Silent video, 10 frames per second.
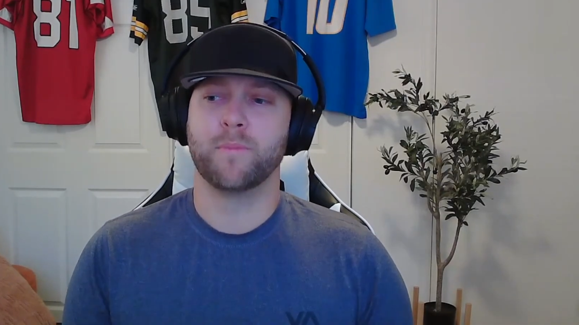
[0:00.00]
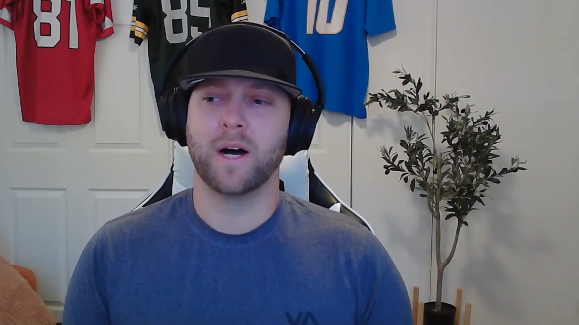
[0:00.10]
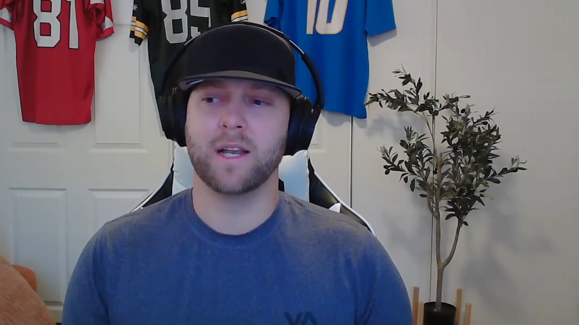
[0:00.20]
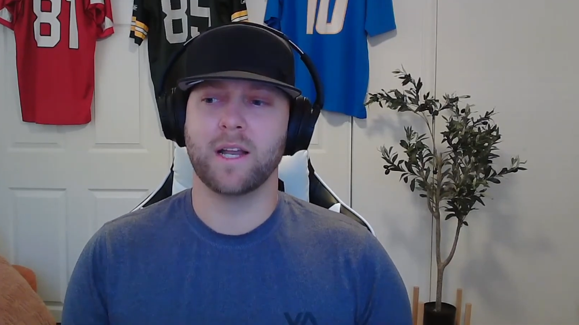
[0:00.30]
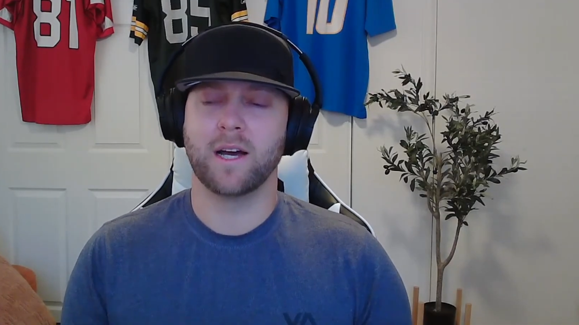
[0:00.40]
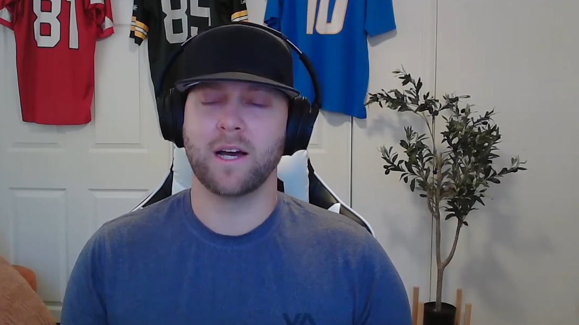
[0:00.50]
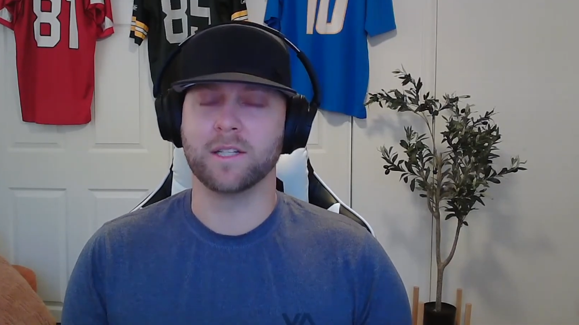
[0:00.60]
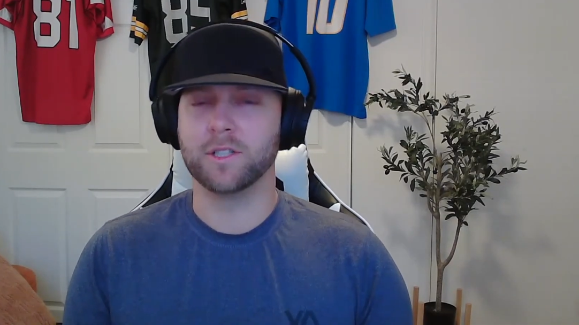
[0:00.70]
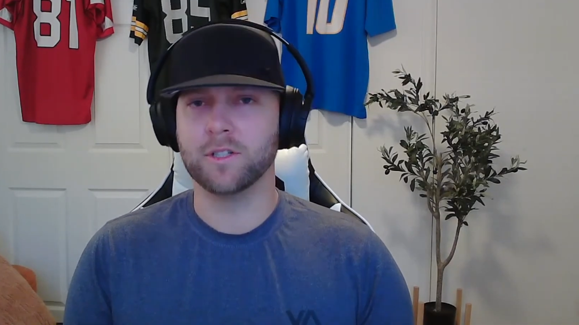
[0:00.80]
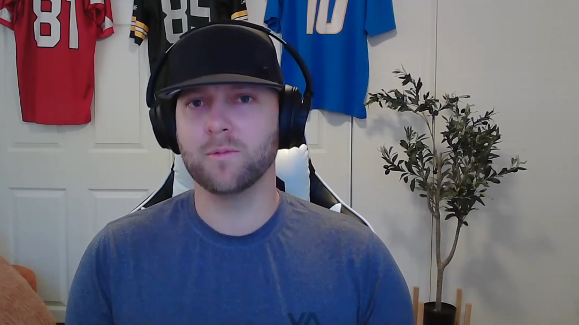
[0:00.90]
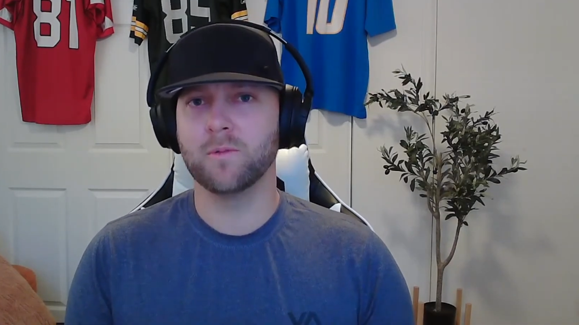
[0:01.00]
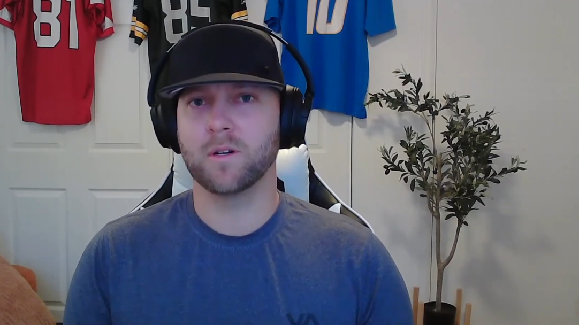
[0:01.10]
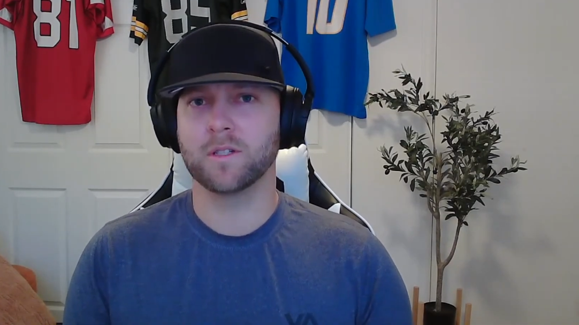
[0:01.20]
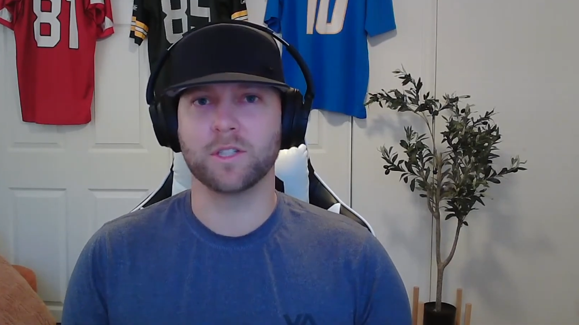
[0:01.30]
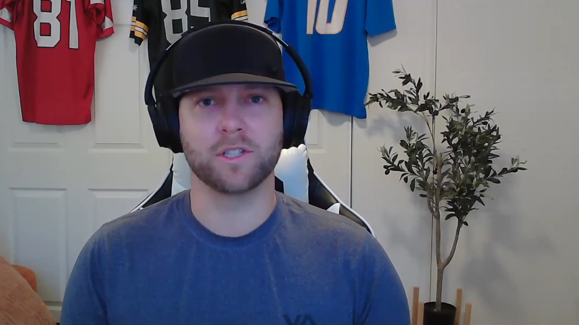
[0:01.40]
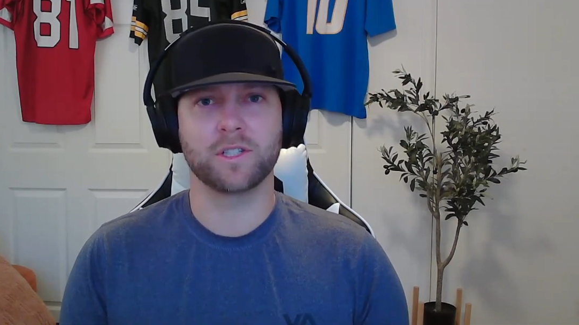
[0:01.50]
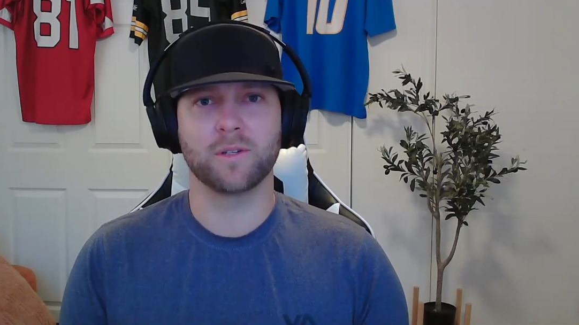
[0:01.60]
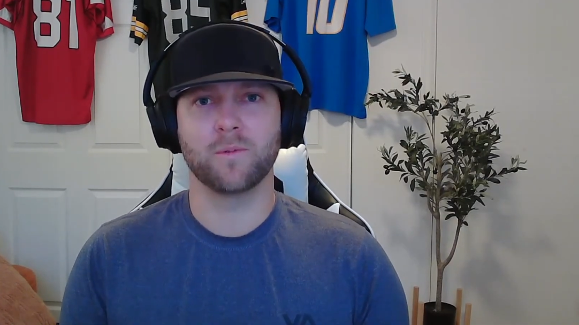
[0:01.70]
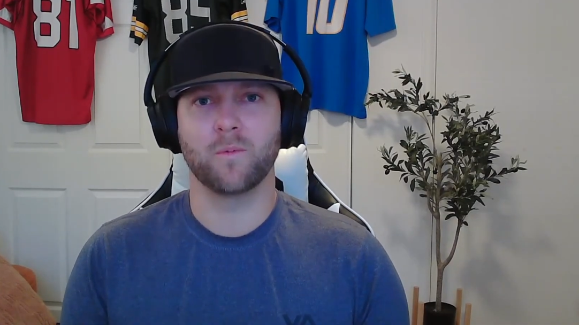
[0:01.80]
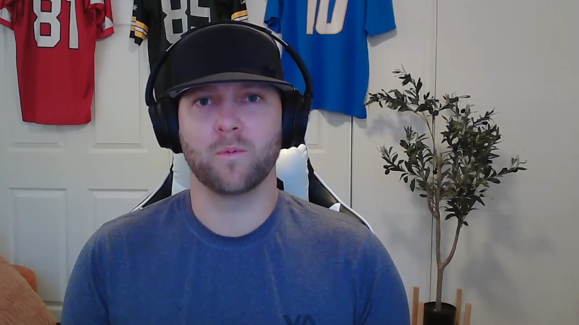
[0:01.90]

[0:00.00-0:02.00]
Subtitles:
But I do just